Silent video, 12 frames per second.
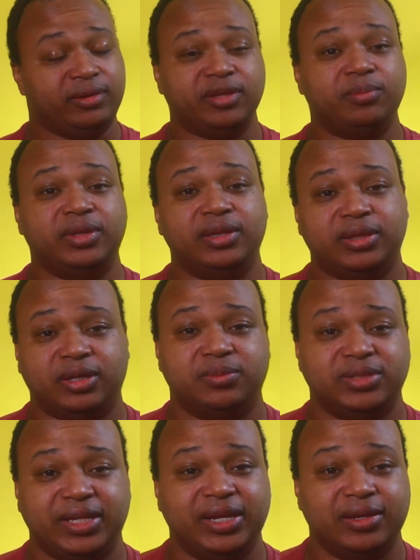give me a
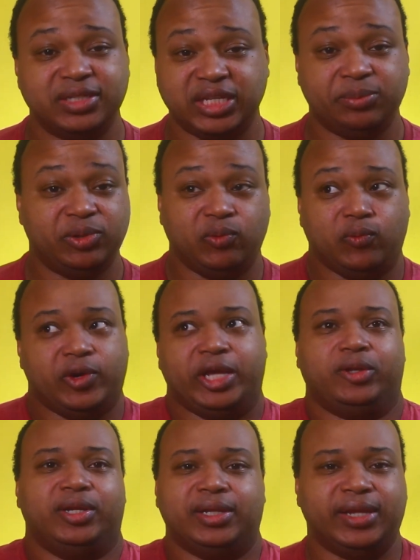thumbs down. Tell me why
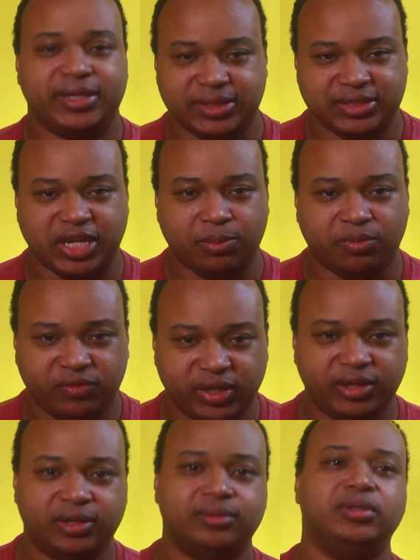you didn't like this type of
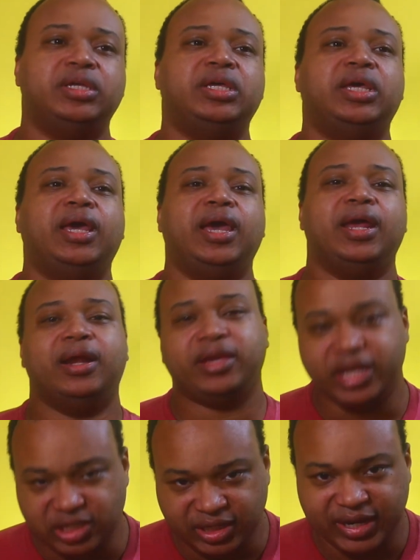video. And I'll
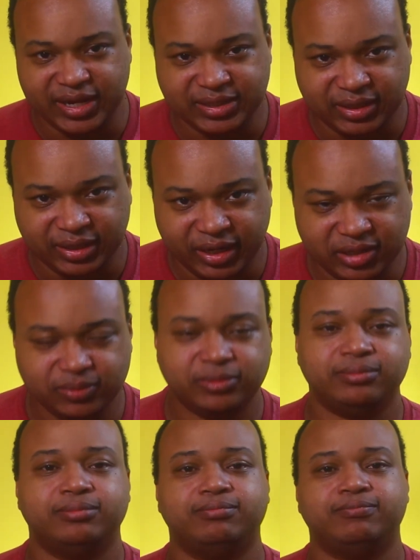catch you guys in the next
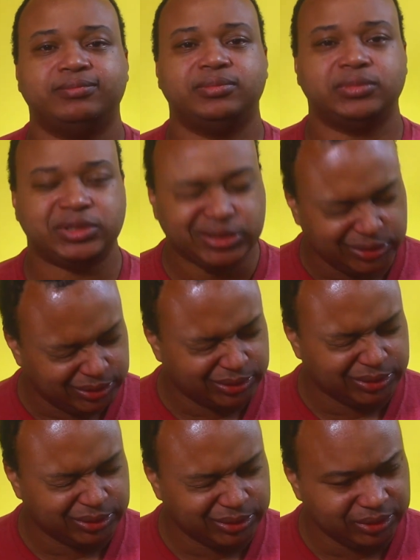
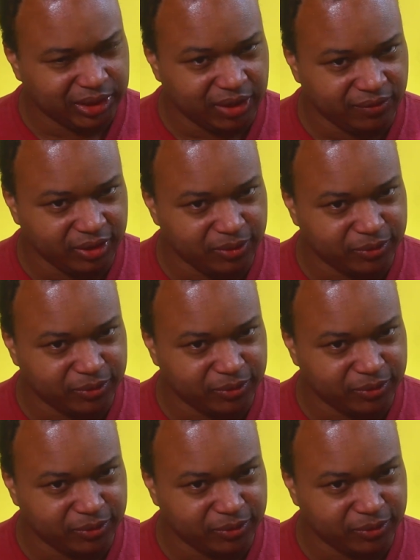one. Have a good